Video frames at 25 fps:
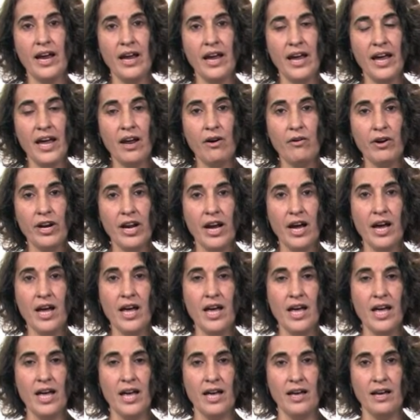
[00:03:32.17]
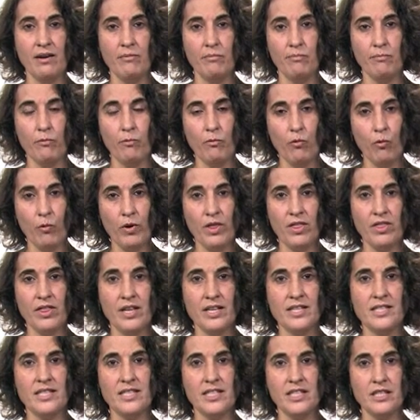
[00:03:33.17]
area, with
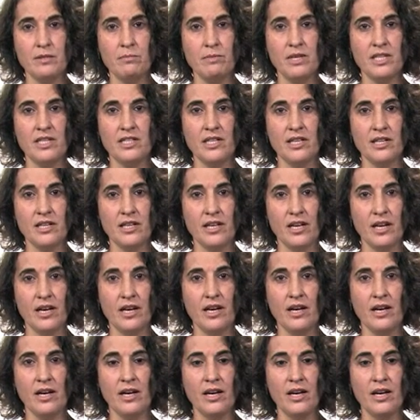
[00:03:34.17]
the seismicity.